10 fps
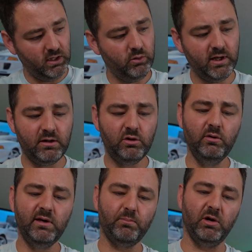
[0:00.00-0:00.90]
You get
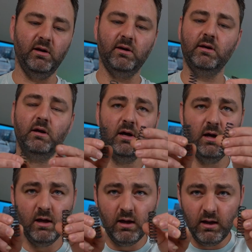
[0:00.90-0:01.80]
2 springs
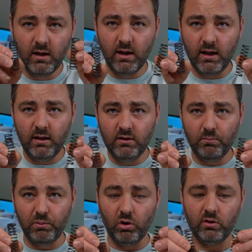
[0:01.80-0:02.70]
in the
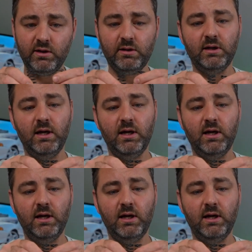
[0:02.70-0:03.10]
box,